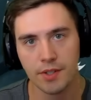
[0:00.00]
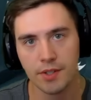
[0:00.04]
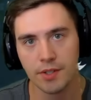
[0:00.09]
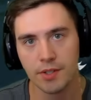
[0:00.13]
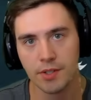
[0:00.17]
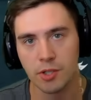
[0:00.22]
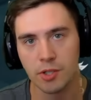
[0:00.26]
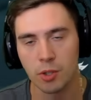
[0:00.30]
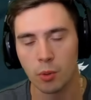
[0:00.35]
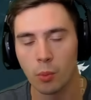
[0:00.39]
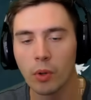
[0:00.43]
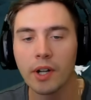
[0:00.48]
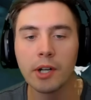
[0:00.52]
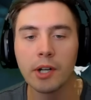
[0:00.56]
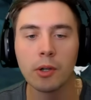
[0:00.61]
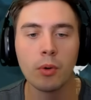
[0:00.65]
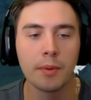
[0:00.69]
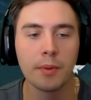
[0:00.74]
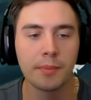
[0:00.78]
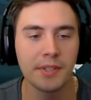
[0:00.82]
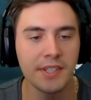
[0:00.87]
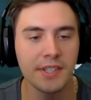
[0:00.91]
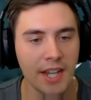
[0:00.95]
So we're going to
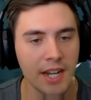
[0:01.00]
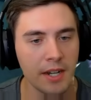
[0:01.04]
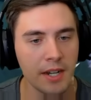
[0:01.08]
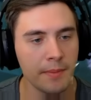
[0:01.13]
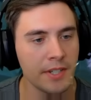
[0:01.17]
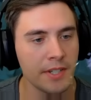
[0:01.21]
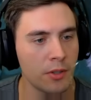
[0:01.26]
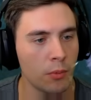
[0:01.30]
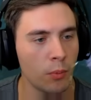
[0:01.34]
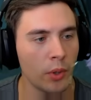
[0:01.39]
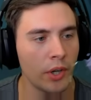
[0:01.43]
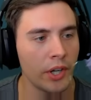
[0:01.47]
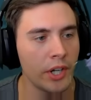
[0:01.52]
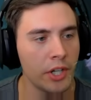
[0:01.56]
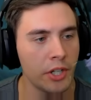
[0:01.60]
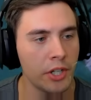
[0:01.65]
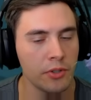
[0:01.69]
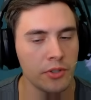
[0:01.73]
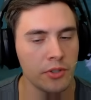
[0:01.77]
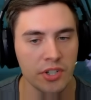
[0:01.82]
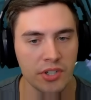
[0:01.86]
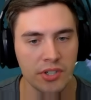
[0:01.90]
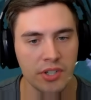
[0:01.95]
go up to these enemies and we're going to
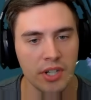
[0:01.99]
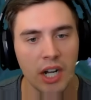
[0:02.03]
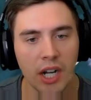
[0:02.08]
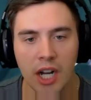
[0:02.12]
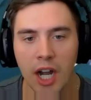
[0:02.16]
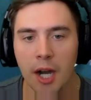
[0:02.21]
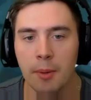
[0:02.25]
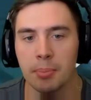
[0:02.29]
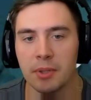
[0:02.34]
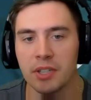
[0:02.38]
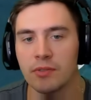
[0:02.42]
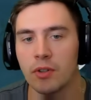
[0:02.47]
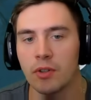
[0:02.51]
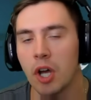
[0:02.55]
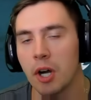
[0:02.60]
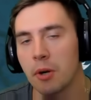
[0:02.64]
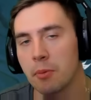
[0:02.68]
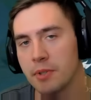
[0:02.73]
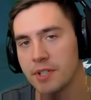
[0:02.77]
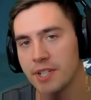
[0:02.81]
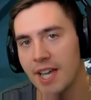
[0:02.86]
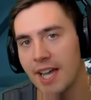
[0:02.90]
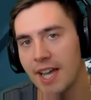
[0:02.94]
do just a couple of
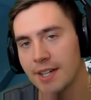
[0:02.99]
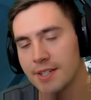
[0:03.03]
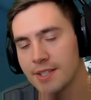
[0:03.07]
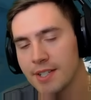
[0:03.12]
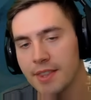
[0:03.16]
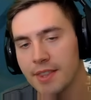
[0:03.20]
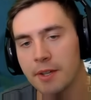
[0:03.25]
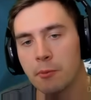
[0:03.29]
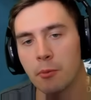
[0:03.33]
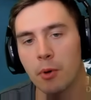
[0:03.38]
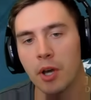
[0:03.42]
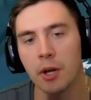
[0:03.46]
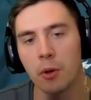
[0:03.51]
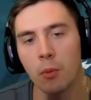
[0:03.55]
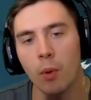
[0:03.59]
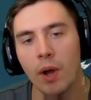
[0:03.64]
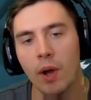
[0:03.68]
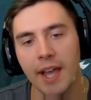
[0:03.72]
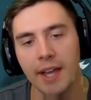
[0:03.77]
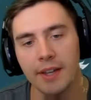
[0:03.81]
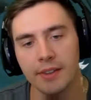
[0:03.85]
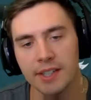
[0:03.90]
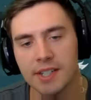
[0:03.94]
auto attacks and then run
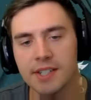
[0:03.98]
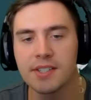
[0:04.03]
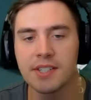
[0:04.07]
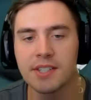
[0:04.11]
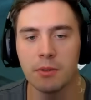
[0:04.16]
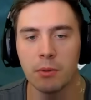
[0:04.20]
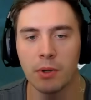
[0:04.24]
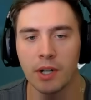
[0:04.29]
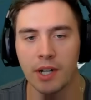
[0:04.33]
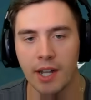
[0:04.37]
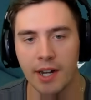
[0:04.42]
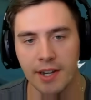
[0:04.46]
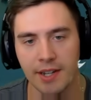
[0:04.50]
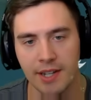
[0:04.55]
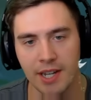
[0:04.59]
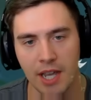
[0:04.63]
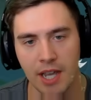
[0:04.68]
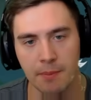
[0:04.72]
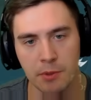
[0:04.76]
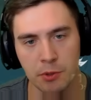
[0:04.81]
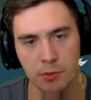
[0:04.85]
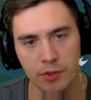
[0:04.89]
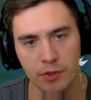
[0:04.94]
away. Let's see what kind of
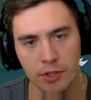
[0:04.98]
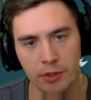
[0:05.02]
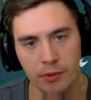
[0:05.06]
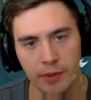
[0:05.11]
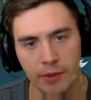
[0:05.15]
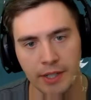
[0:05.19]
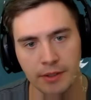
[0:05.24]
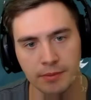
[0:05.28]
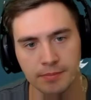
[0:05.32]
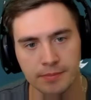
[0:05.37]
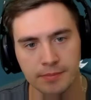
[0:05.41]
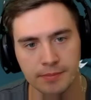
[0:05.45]
damage we're doing.